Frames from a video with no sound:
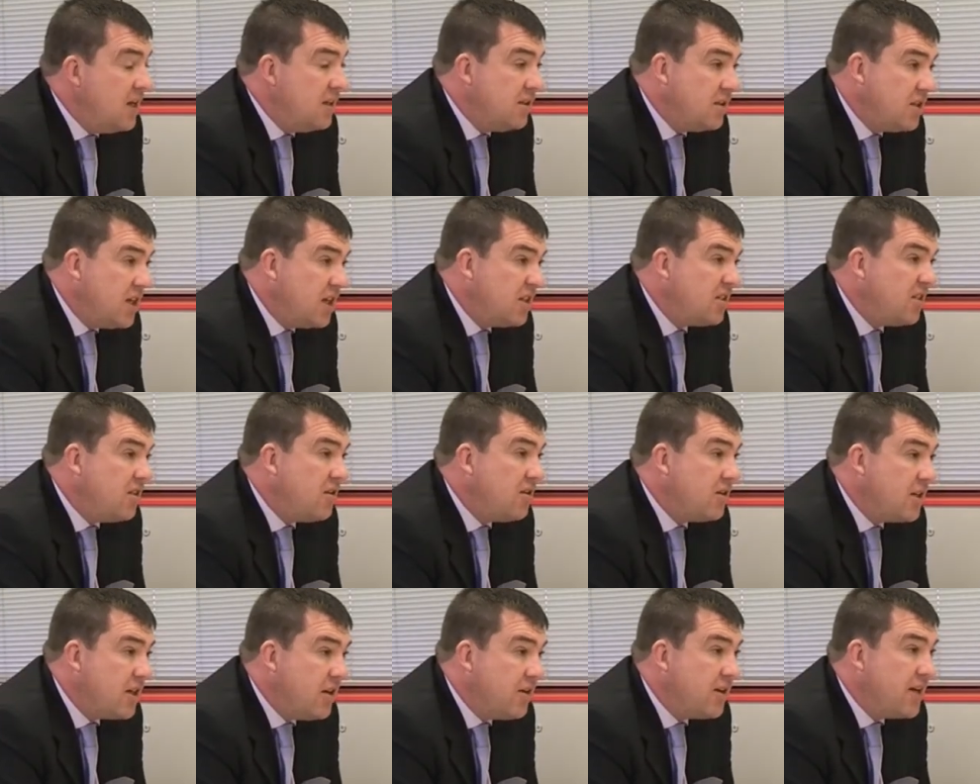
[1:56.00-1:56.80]
Cheques
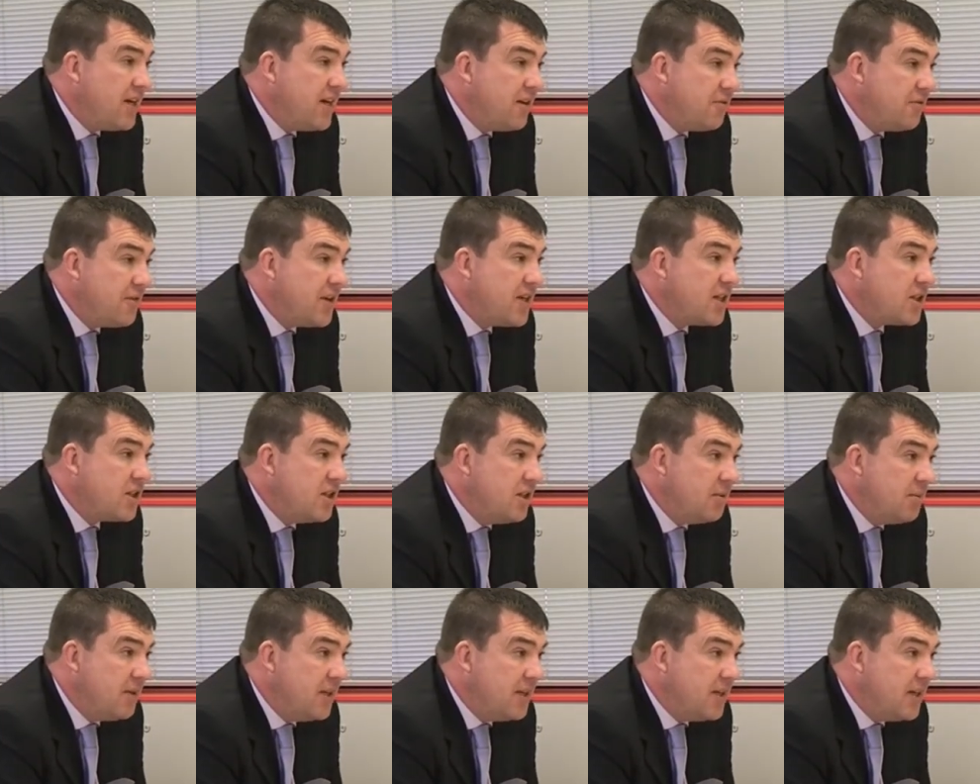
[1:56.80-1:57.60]
are going out of
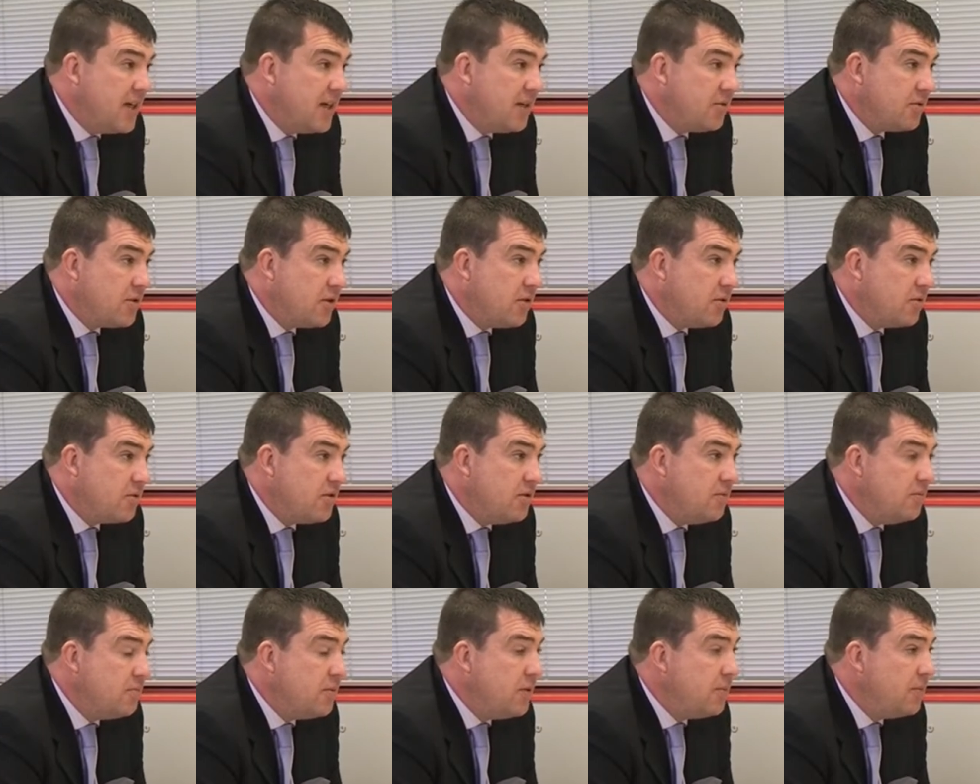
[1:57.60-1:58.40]
fashion a bit now,
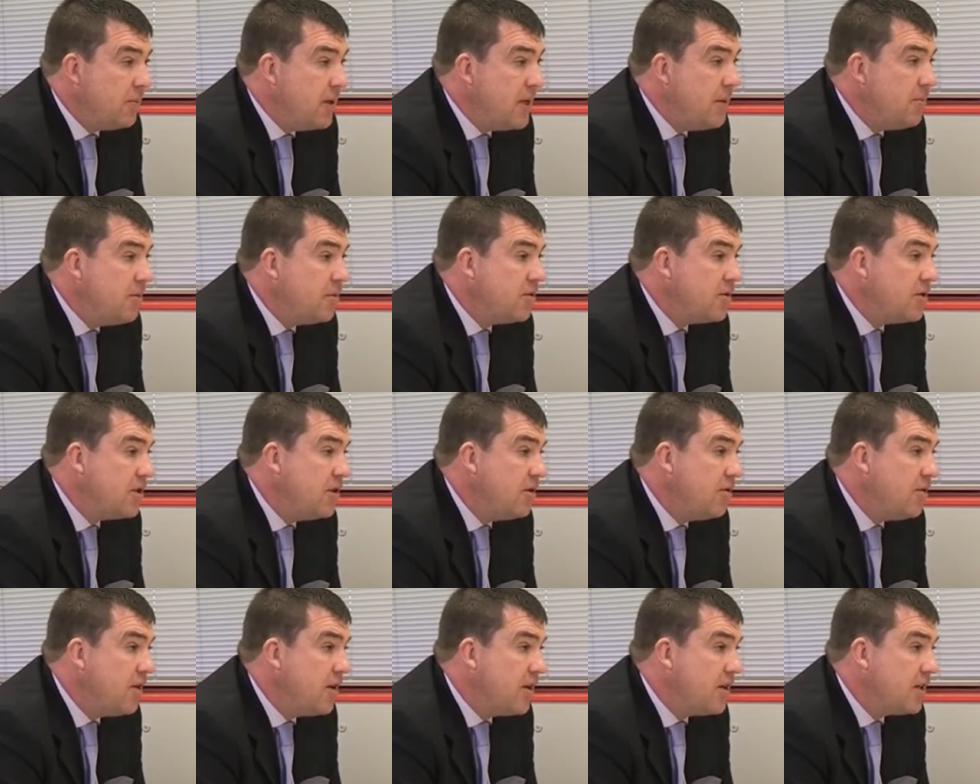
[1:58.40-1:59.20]
Dalton, but people
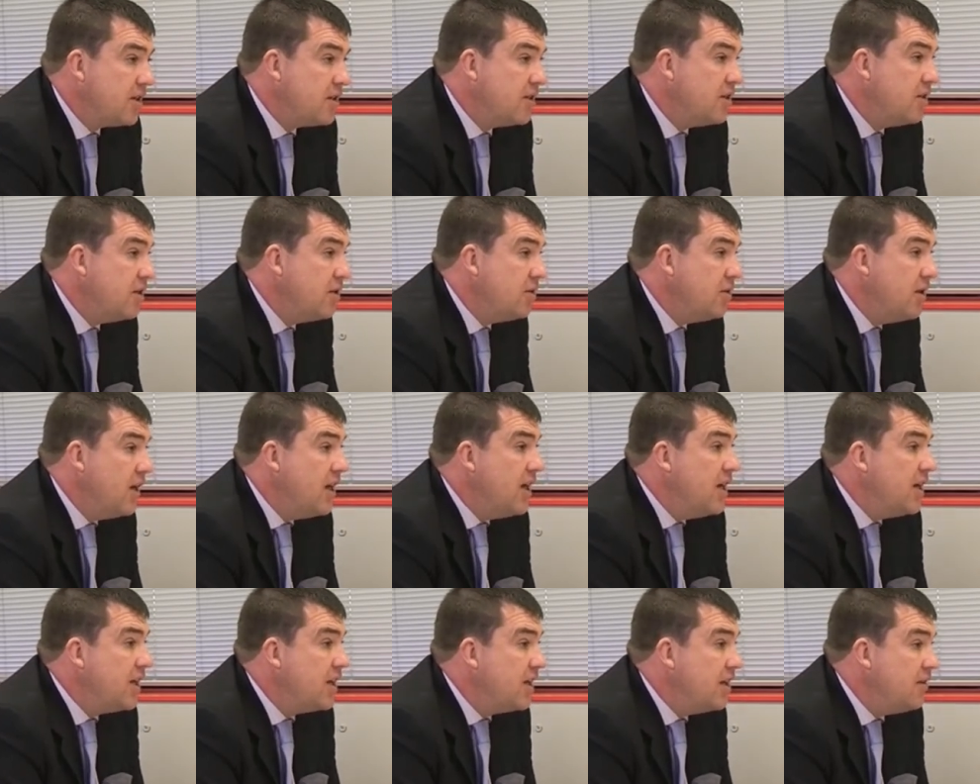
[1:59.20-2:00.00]
still like to
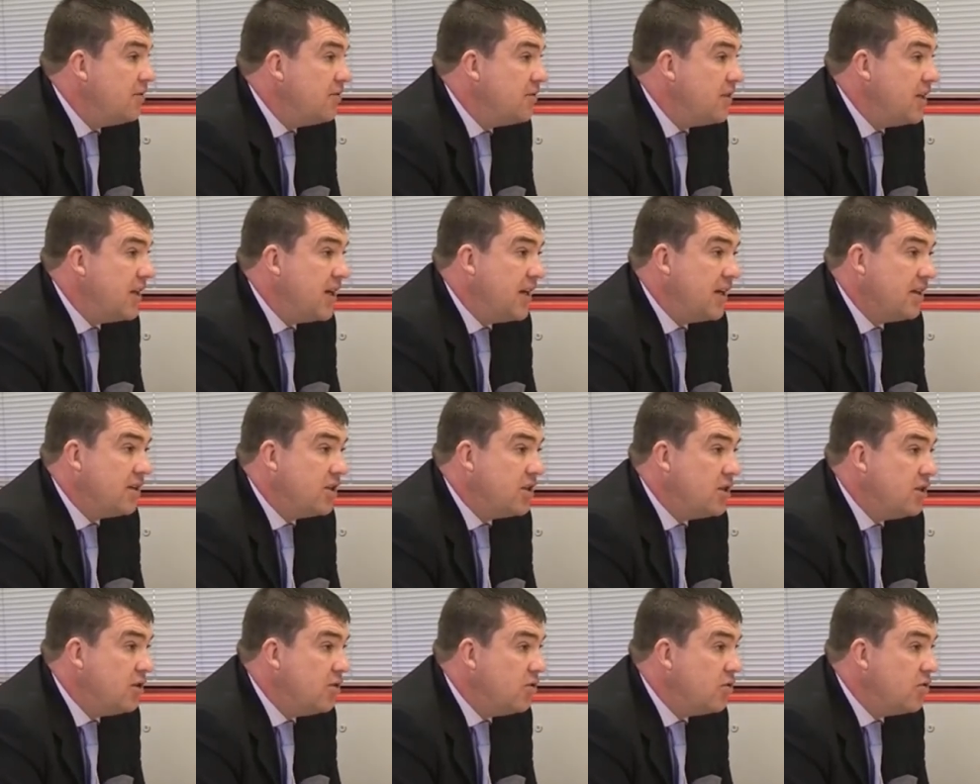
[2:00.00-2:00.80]
give their
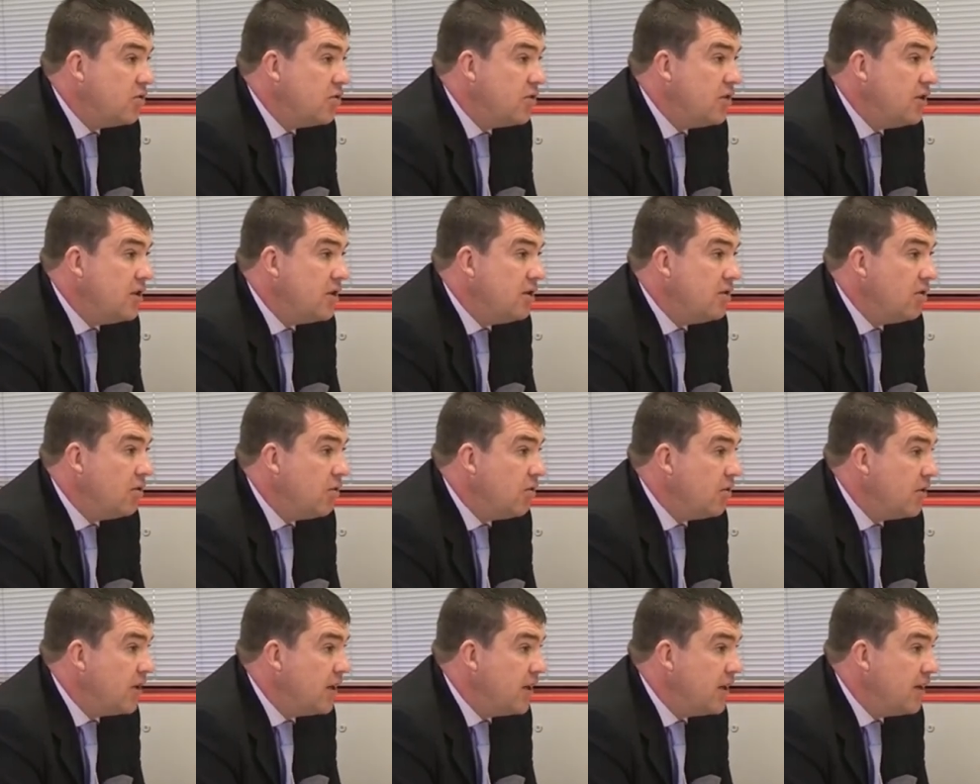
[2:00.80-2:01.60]
children
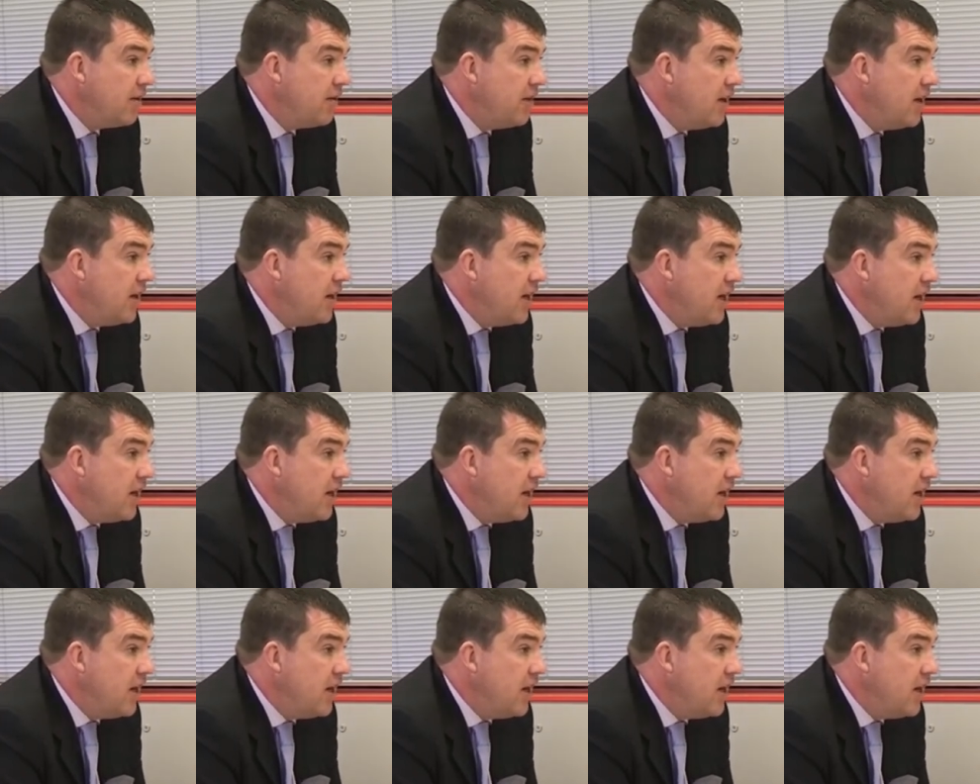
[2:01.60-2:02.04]
or their